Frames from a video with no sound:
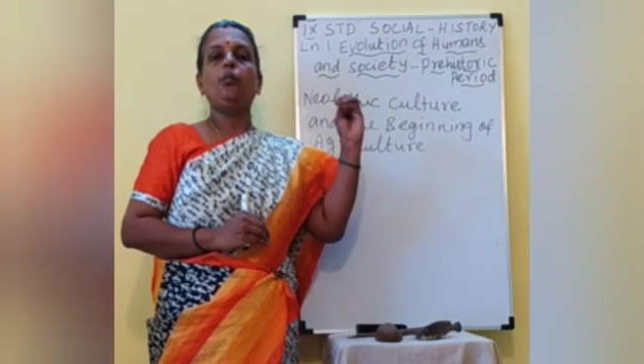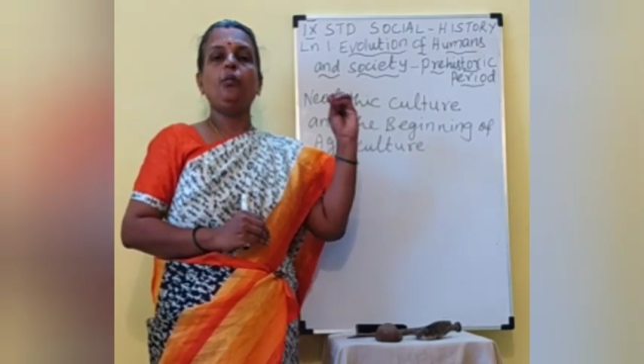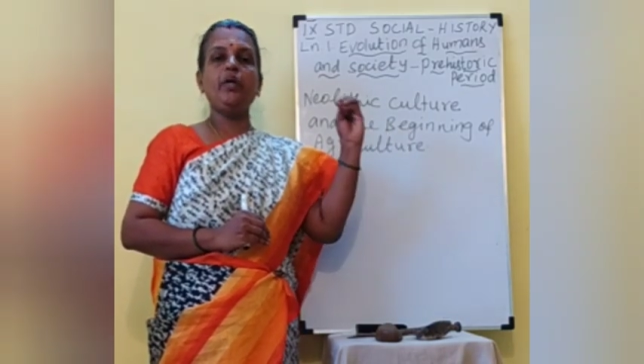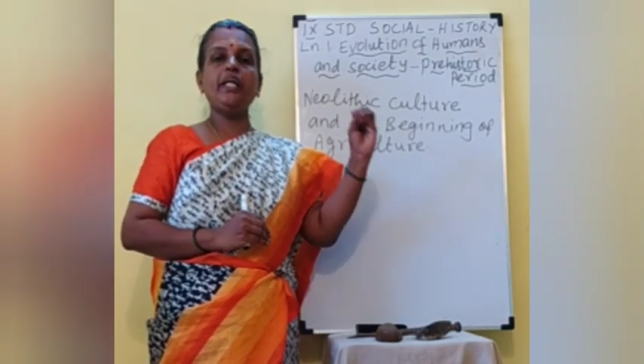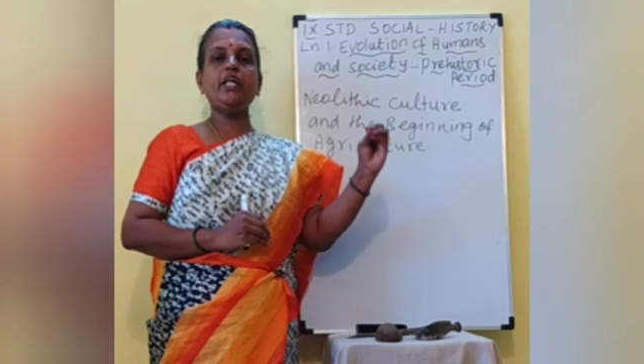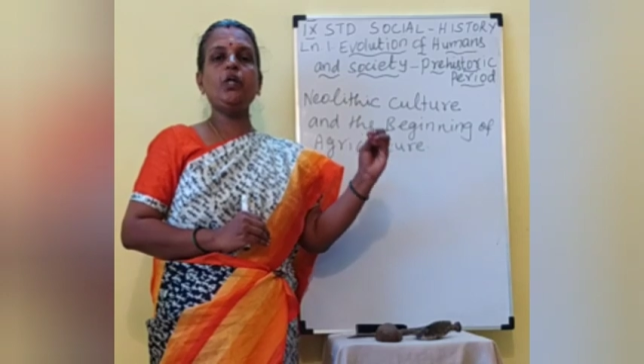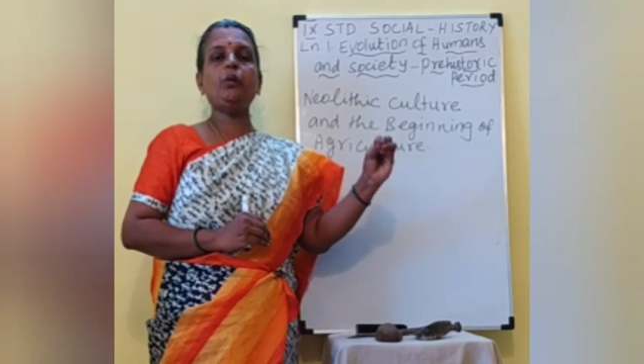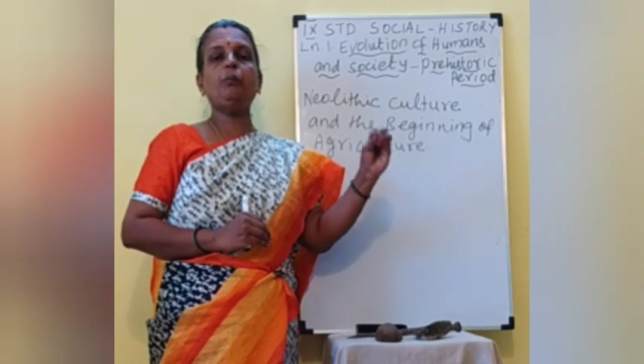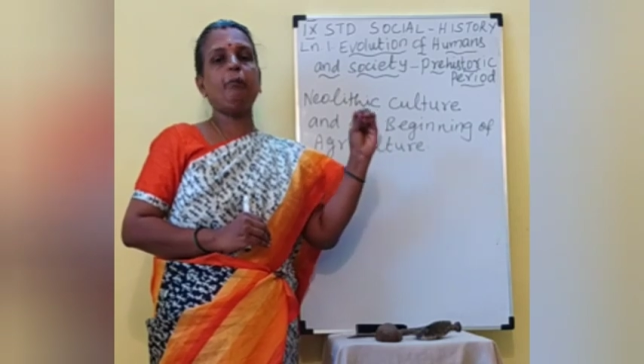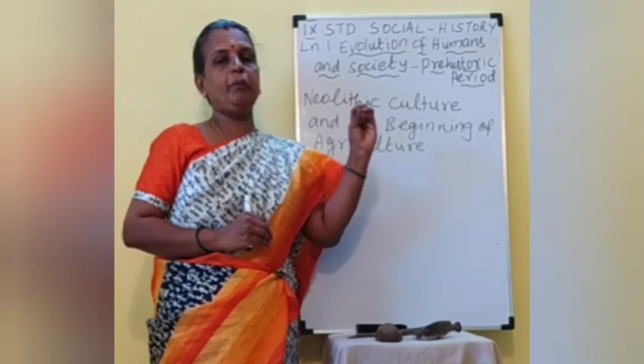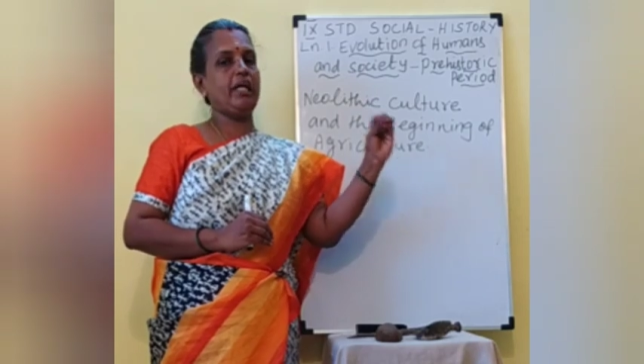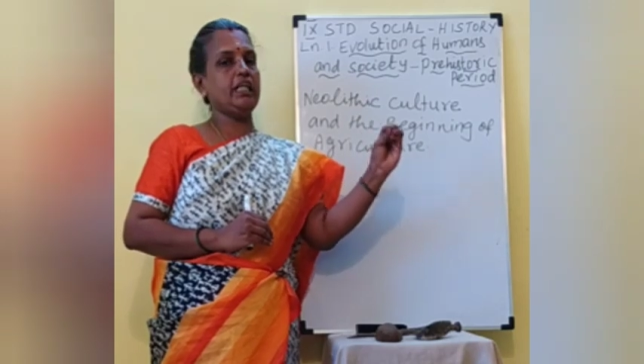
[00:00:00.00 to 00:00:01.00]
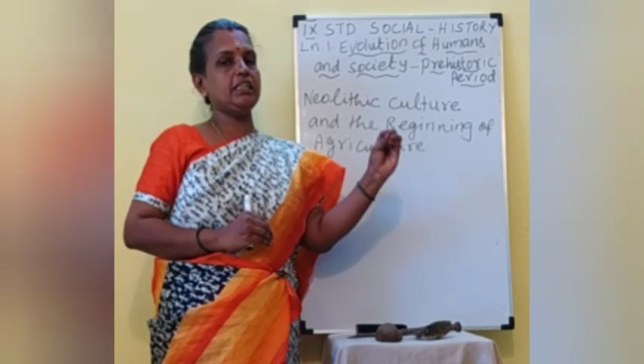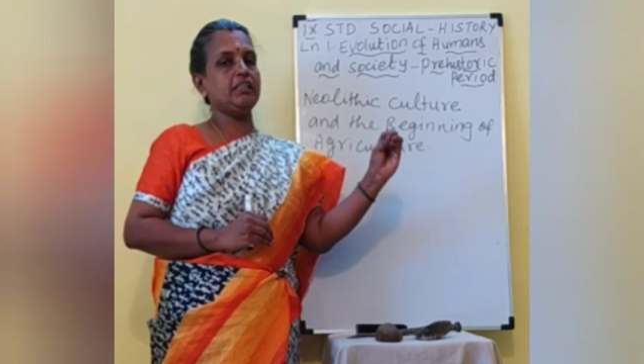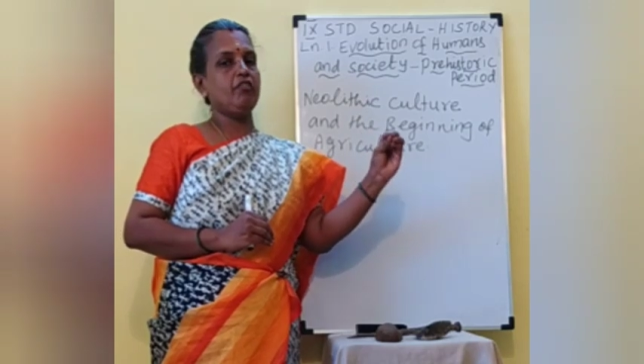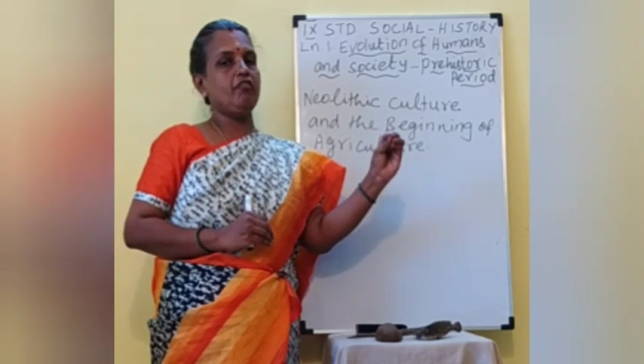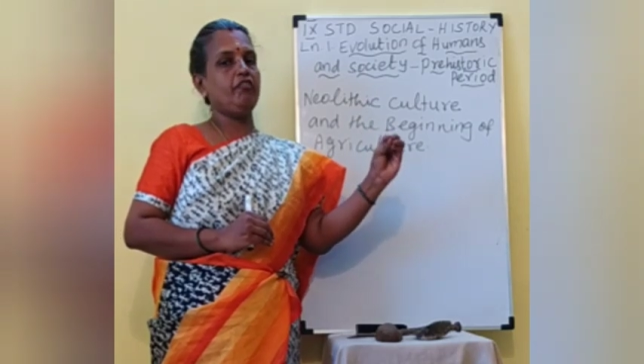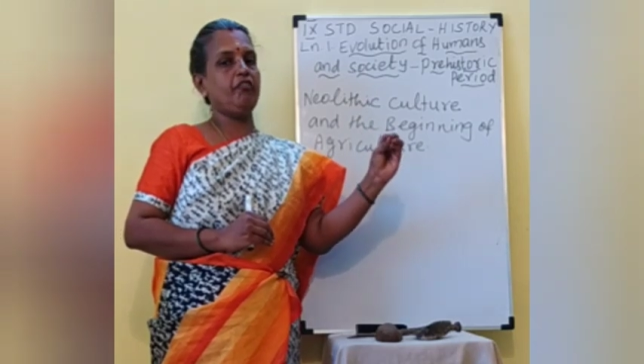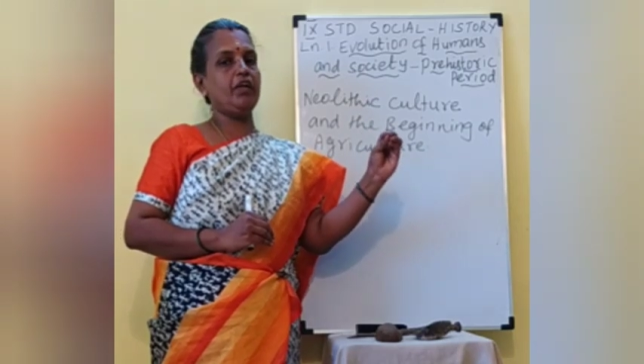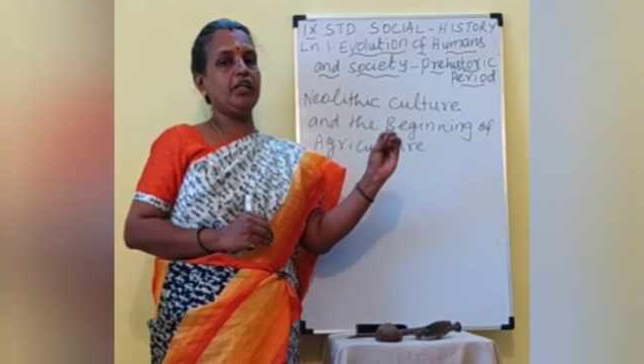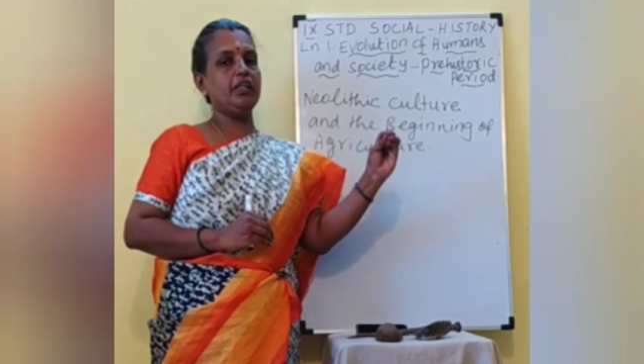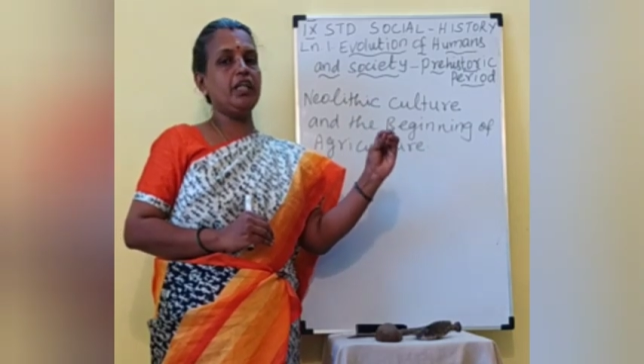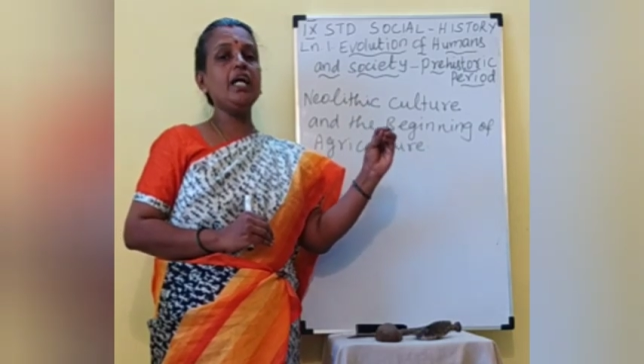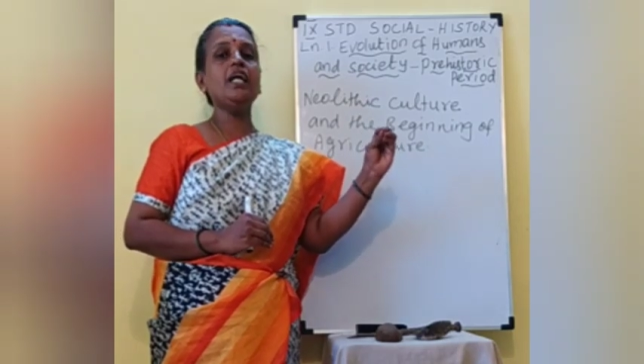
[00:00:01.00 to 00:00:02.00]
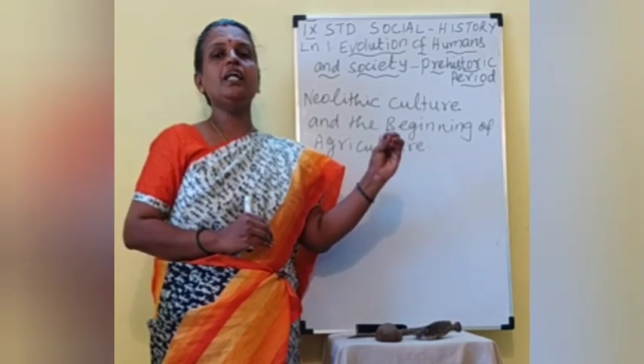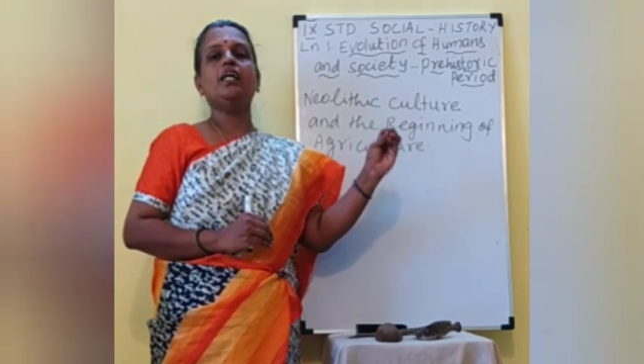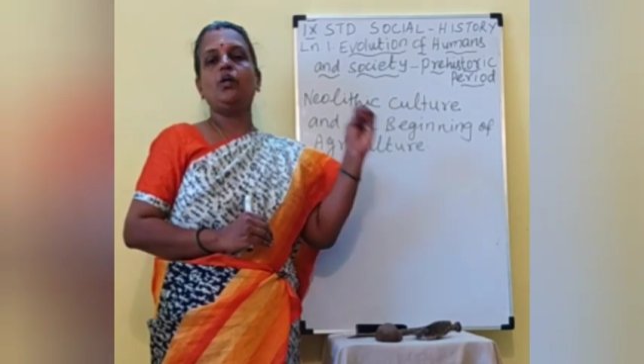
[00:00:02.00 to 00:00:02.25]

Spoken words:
very good place for the